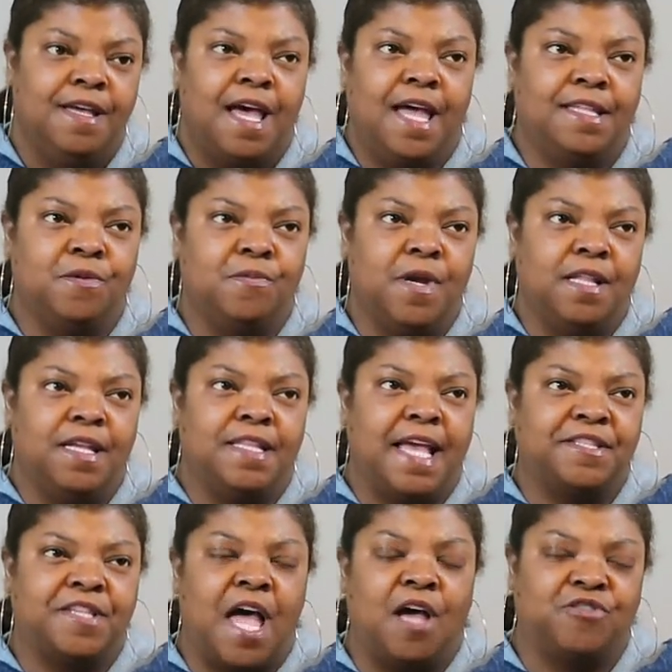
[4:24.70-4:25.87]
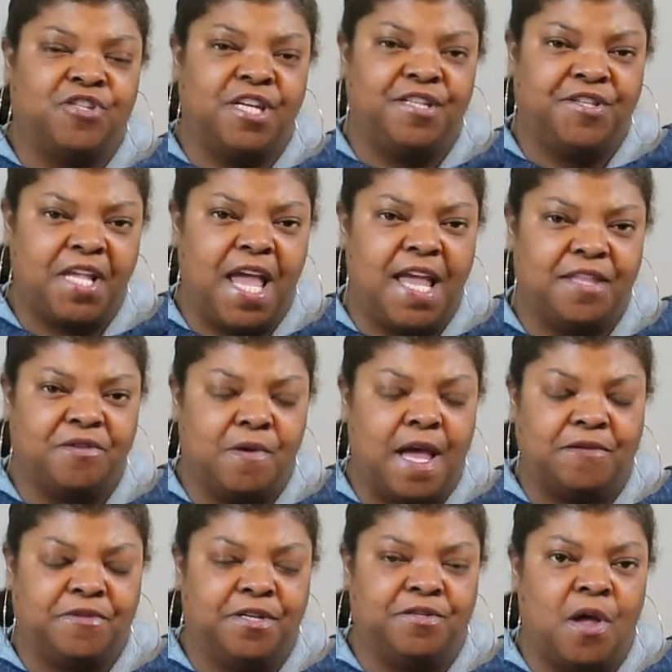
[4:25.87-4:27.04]
Honey, really, that's all she said
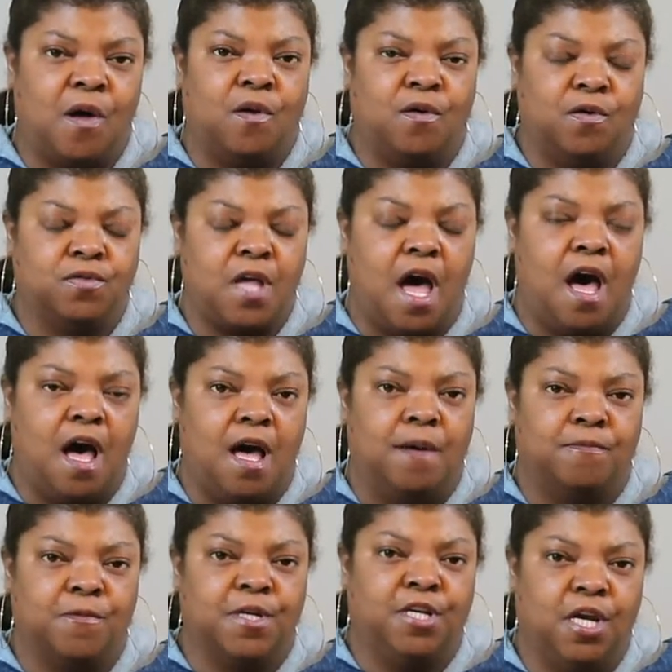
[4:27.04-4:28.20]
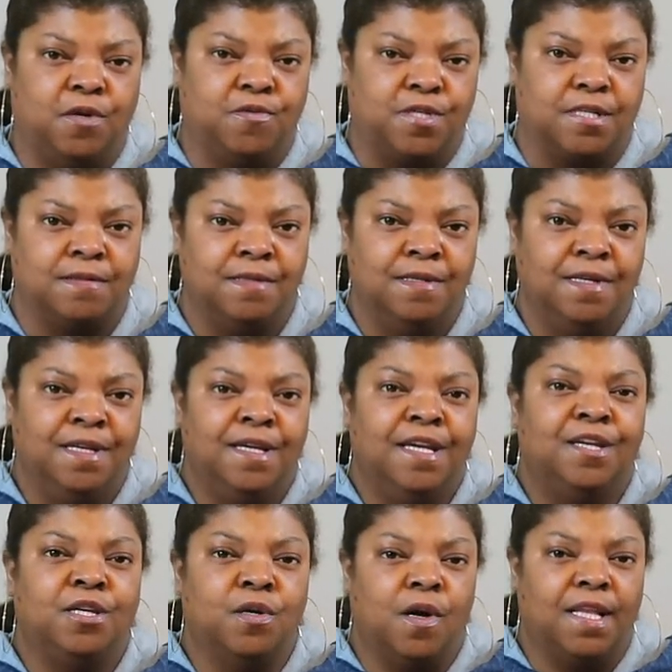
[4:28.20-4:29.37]
throughout this whole reunion.
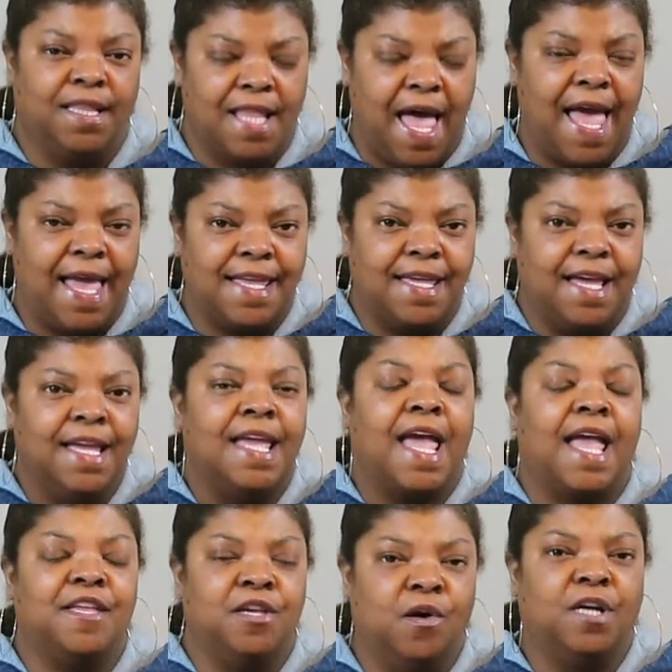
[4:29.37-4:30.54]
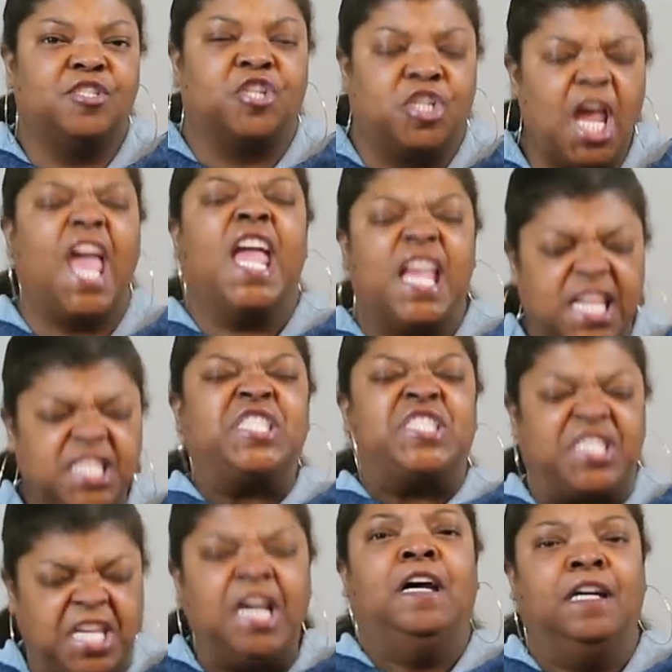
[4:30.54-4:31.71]
You're a liar and you're a
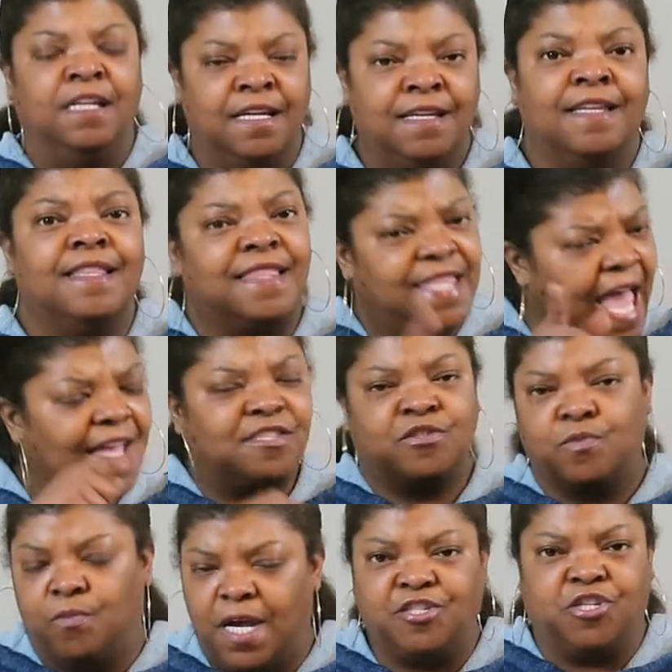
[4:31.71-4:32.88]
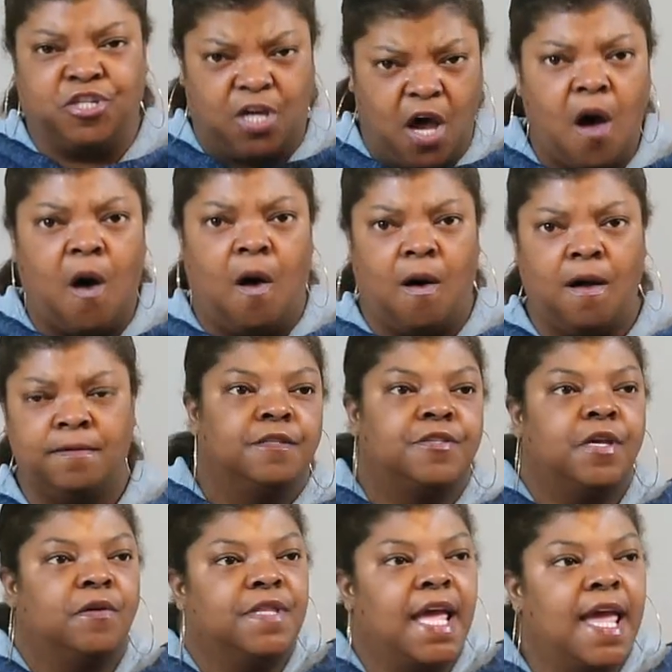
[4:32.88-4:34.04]
cheat. That's what y'all.
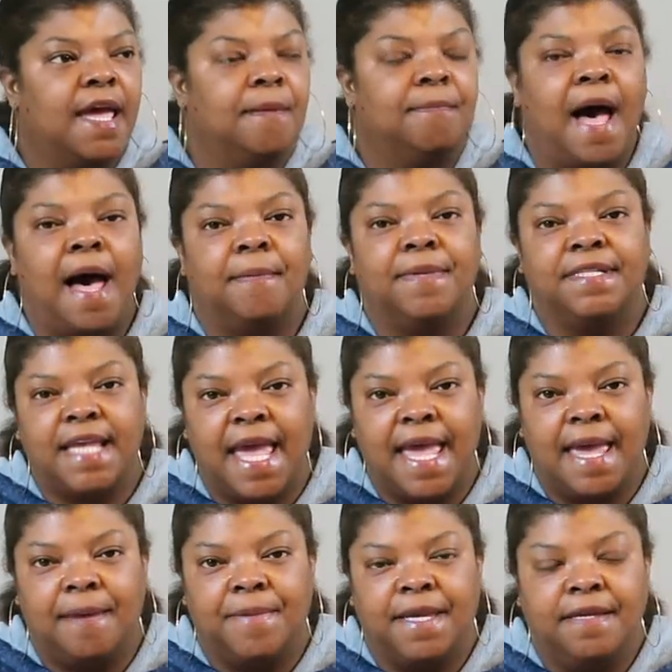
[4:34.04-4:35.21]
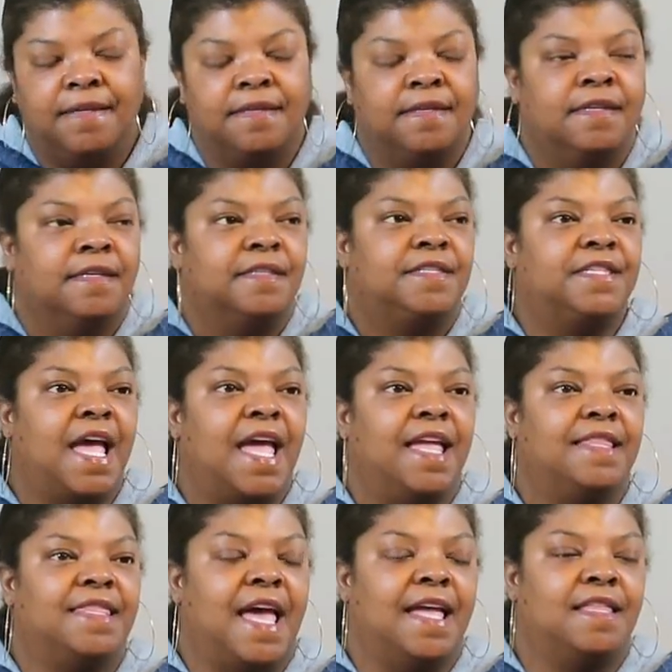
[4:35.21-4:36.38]
So then Mama Debbie
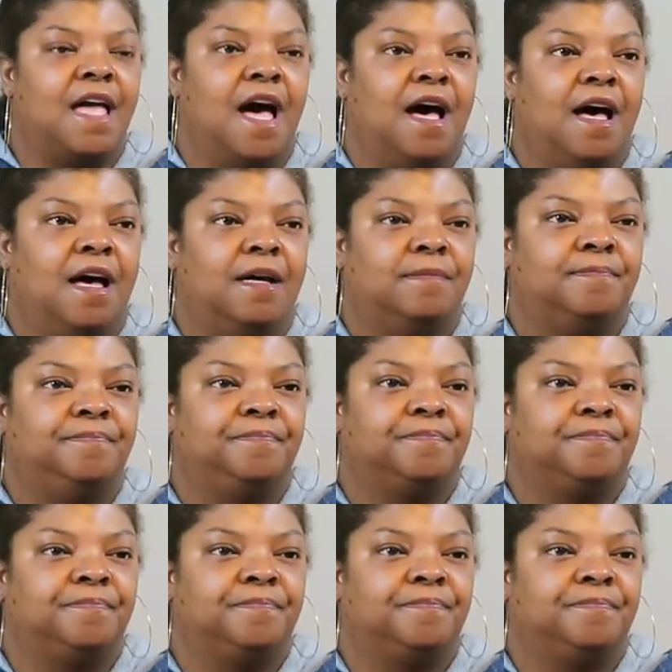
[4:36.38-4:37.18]
said that,